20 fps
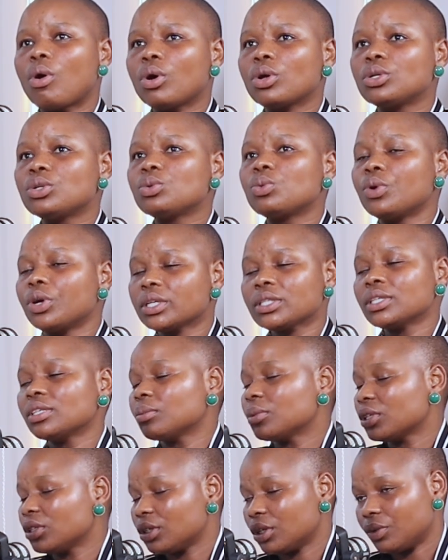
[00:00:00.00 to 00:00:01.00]
God
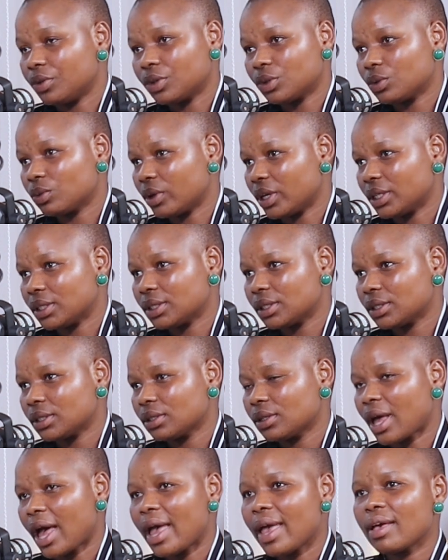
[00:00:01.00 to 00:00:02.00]
works in mysterious
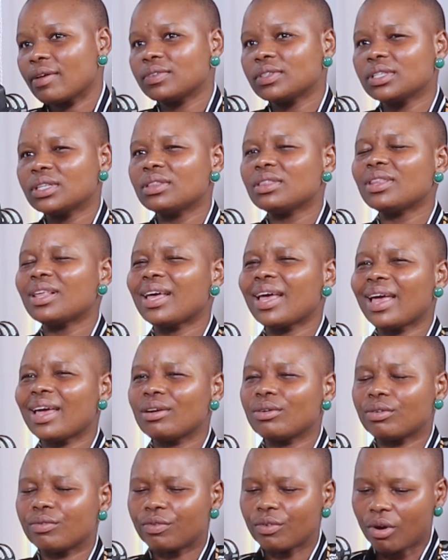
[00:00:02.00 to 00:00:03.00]
ways. I have seen
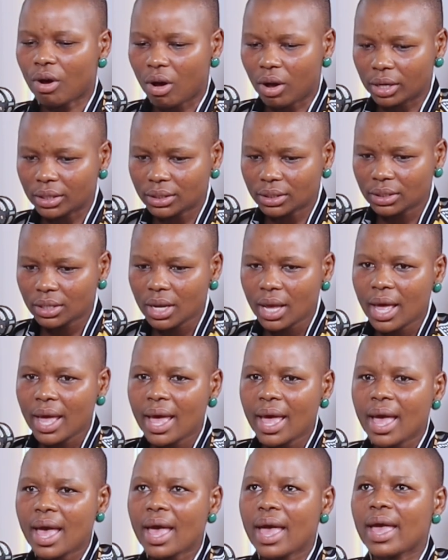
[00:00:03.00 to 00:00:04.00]
the hand of God,
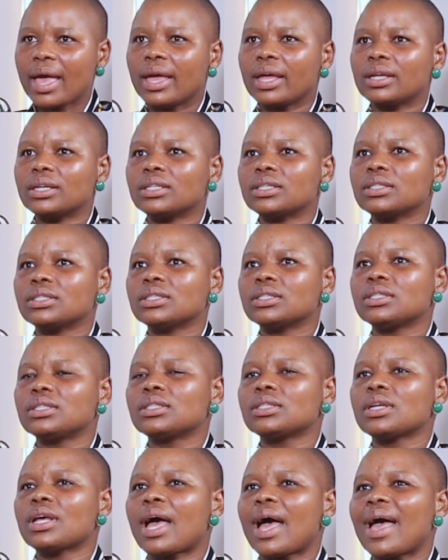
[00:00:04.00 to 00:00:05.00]

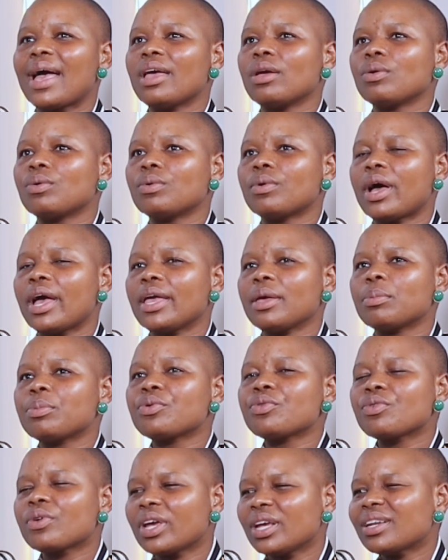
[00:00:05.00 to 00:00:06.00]
and
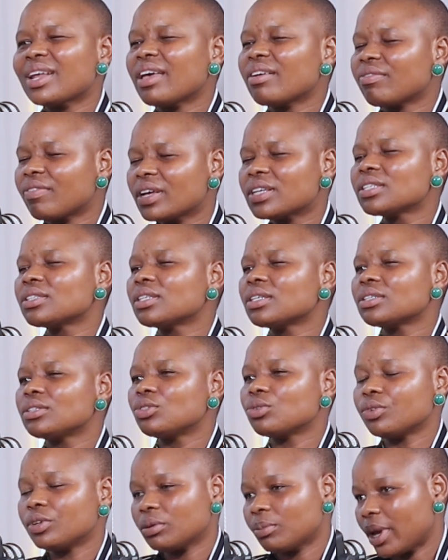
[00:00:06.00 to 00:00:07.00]
I prayed, I
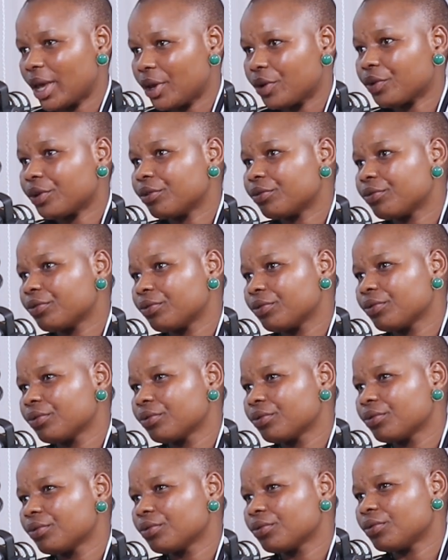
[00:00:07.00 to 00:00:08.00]
fasted during my
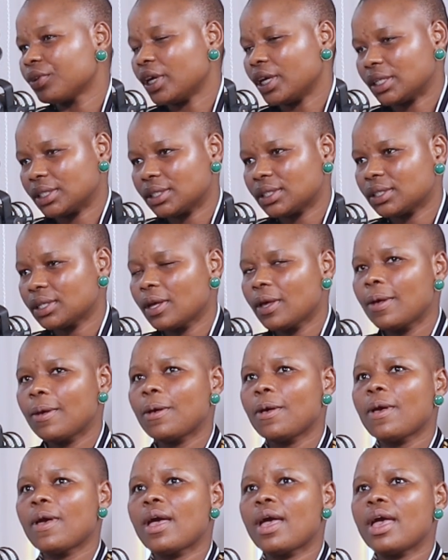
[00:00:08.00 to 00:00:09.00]
grief.
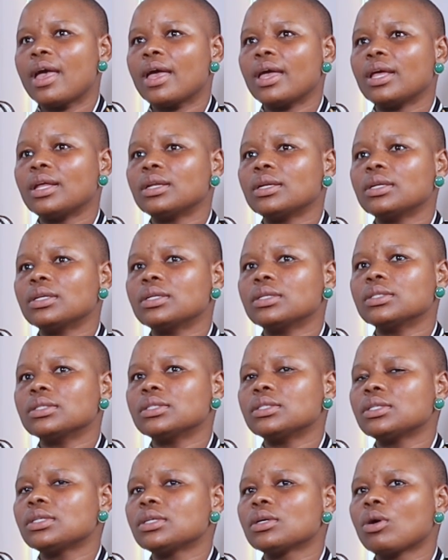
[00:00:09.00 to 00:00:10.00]
Yes.
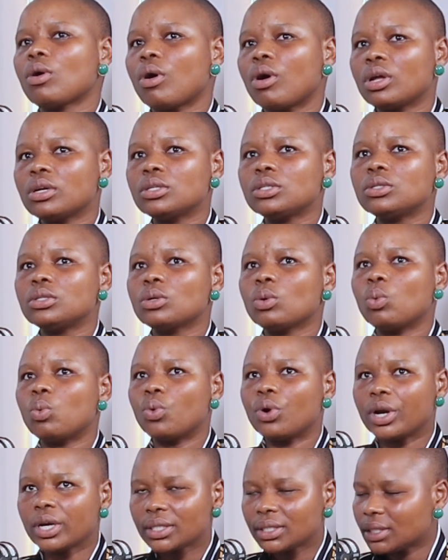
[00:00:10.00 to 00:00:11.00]
And God
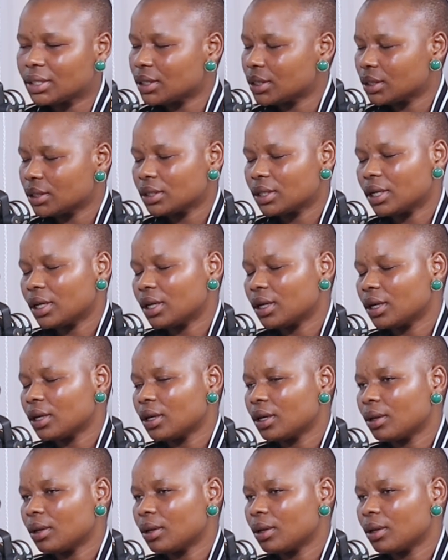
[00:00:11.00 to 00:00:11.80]
worked